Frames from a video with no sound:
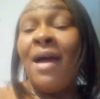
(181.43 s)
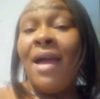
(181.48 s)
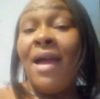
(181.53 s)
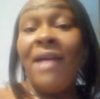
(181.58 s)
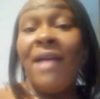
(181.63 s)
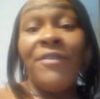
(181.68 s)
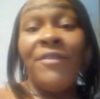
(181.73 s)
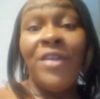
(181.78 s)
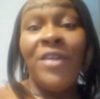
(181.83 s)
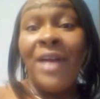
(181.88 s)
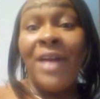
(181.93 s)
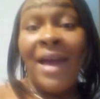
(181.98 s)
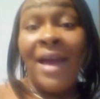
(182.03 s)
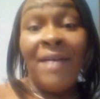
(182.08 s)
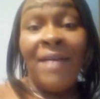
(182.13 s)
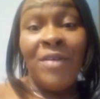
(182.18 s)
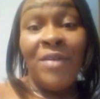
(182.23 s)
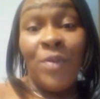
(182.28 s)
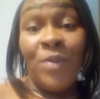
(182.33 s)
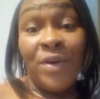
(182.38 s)
If you're not
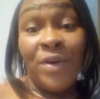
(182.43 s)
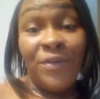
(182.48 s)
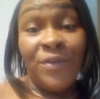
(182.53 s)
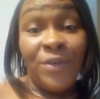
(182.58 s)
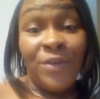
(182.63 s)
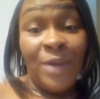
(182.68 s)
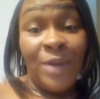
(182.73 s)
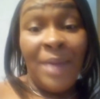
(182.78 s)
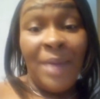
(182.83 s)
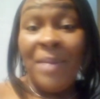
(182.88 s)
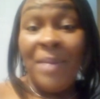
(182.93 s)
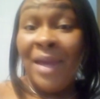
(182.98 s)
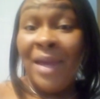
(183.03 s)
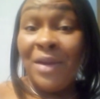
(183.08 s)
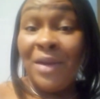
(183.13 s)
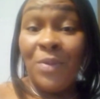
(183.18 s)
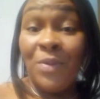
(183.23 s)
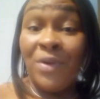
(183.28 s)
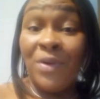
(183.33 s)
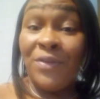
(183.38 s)
having a wonderful day, make
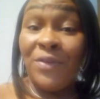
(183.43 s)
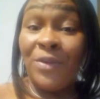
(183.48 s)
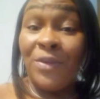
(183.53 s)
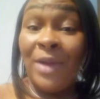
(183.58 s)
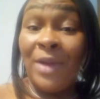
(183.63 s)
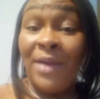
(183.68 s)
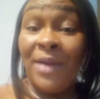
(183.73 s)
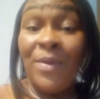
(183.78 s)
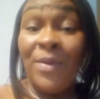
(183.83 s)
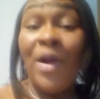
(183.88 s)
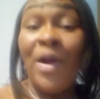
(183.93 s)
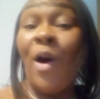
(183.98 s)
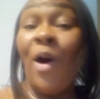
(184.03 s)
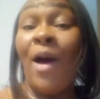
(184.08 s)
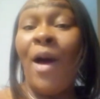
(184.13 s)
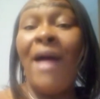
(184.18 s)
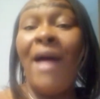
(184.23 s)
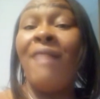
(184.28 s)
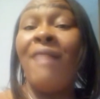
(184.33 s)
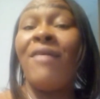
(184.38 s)
it a wonderful day. We
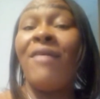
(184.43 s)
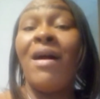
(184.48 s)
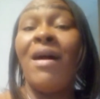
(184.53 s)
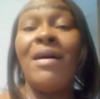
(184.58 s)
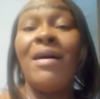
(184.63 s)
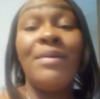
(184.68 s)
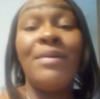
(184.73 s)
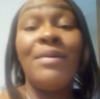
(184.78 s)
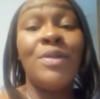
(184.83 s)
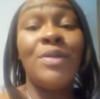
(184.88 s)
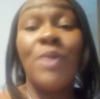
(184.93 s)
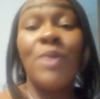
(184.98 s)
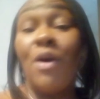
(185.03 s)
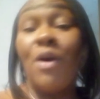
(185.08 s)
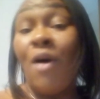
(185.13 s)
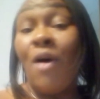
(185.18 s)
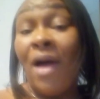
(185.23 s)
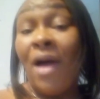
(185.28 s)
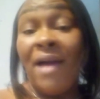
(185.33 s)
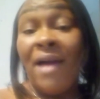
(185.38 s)
all have our ups. We
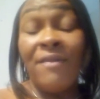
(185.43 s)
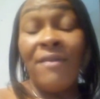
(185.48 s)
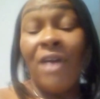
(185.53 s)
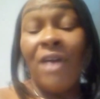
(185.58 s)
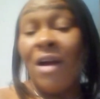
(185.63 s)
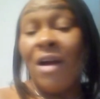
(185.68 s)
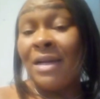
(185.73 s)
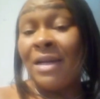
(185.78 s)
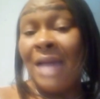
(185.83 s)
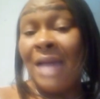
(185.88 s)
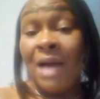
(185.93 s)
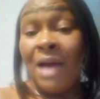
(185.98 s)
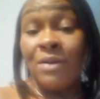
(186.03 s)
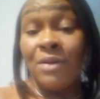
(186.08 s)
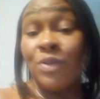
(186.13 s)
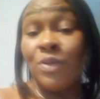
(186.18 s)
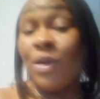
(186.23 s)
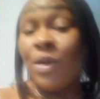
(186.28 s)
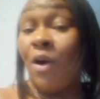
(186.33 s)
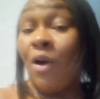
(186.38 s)
all have our
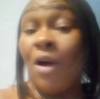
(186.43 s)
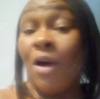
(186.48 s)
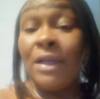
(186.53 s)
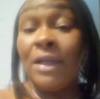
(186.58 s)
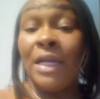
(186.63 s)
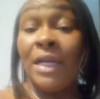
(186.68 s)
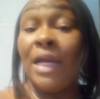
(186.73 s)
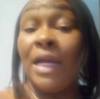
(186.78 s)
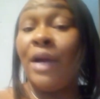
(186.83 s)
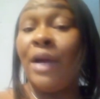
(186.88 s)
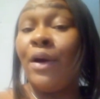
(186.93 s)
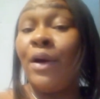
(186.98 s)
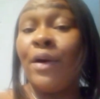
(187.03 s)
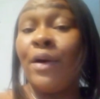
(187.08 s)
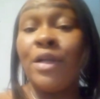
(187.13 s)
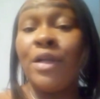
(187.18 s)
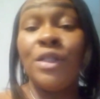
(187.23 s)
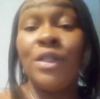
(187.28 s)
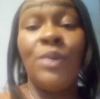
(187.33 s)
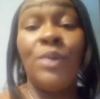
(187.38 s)
downs. We all need
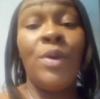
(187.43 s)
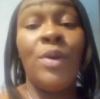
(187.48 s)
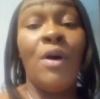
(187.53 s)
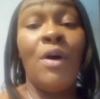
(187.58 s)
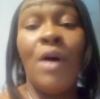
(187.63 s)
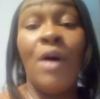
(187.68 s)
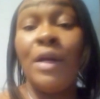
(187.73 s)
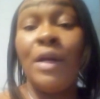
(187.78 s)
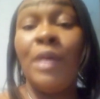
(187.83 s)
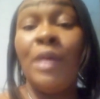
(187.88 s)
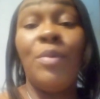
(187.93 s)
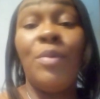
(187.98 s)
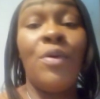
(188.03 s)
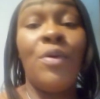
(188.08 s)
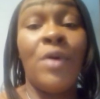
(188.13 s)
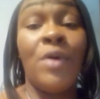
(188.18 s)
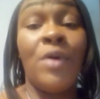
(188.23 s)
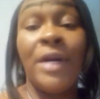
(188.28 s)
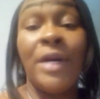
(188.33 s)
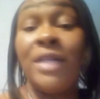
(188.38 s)
encouraging. We all need
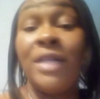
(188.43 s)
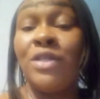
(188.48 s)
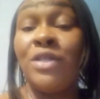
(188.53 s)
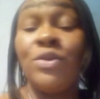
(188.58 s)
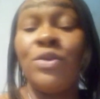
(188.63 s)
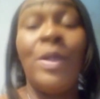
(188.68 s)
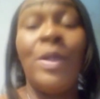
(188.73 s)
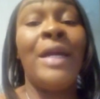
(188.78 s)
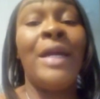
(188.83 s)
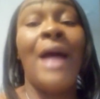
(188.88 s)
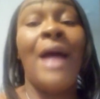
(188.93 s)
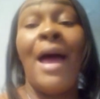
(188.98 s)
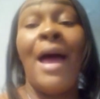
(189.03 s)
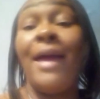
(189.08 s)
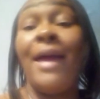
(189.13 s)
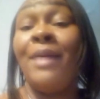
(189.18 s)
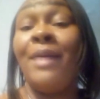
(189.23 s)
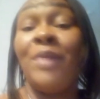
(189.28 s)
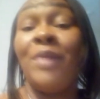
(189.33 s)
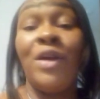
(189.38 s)
pouring into, and I
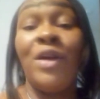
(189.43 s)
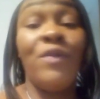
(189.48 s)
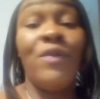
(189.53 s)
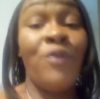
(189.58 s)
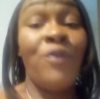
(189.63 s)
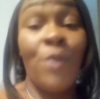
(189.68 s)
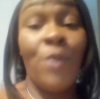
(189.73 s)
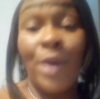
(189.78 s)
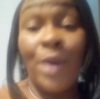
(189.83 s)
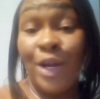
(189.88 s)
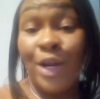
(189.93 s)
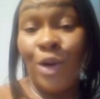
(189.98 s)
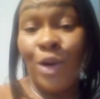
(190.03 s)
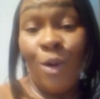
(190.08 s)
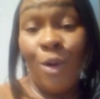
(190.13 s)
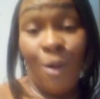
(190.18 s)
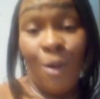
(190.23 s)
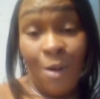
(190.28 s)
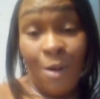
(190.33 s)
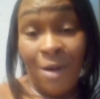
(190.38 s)
am here for it
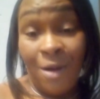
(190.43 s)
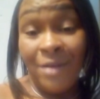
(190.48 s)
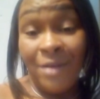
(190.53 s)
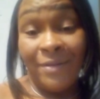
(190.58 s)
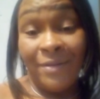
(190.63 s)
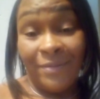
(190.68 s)
all.